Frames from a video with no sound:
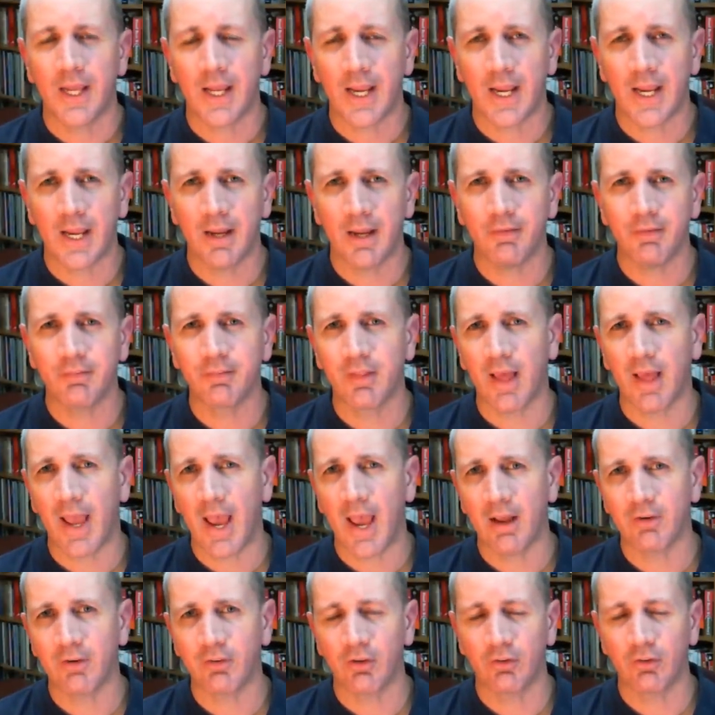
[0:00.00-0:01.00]
If the
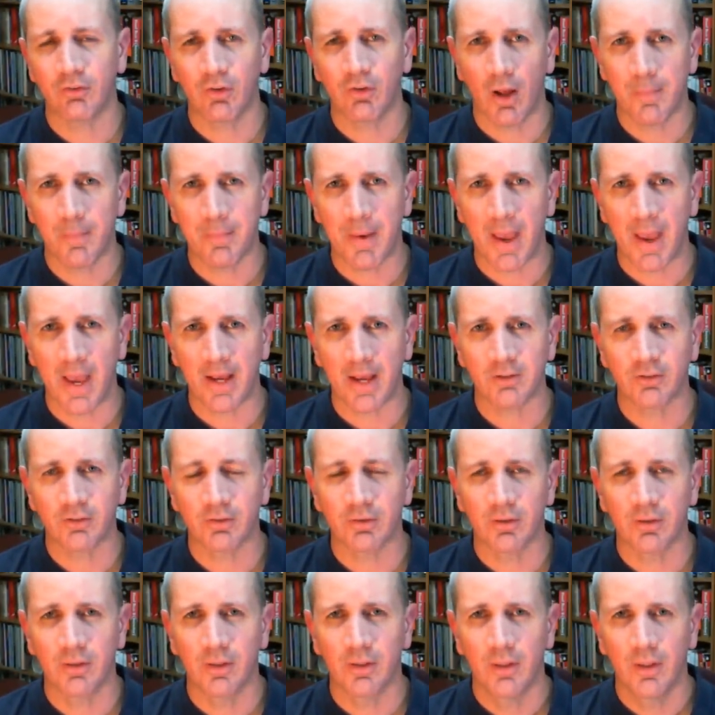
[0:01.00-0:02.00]
hash does not
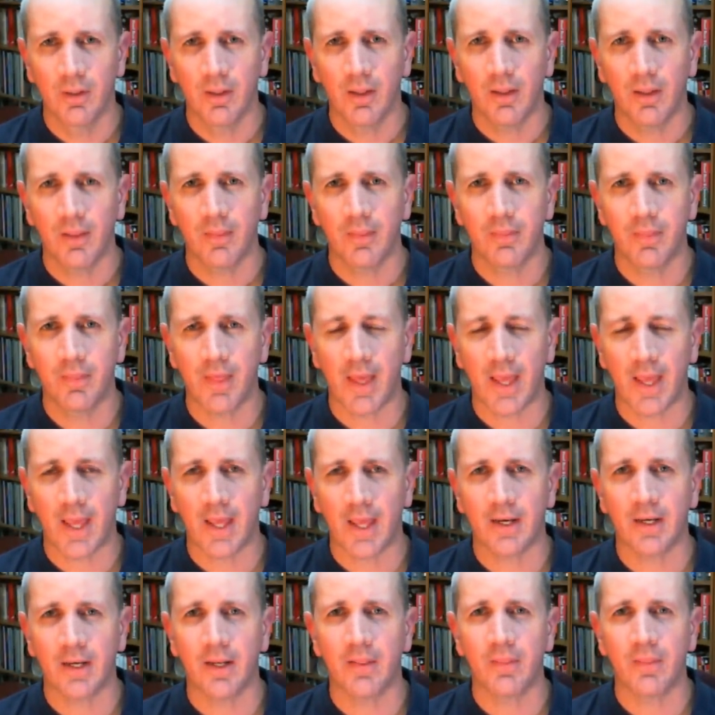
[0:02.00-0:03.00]
match,
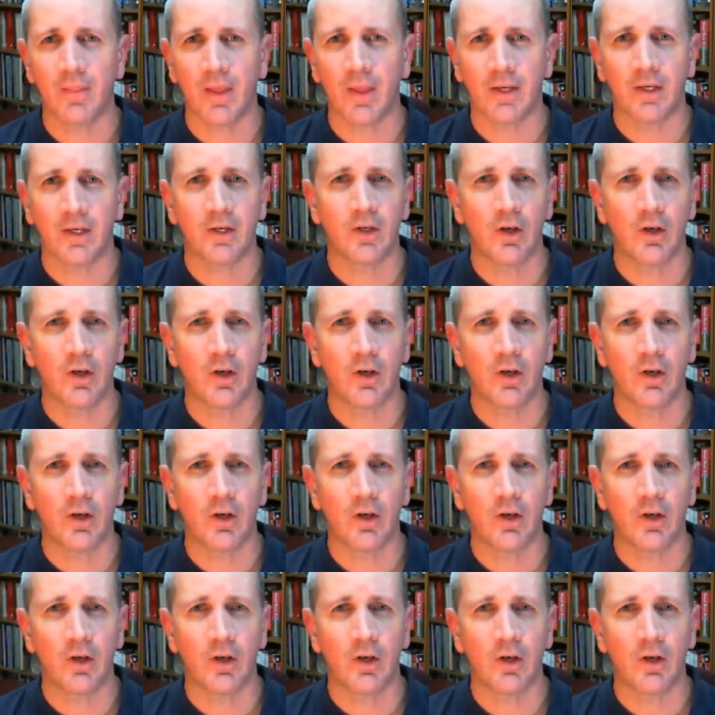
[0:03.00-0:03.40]
then they did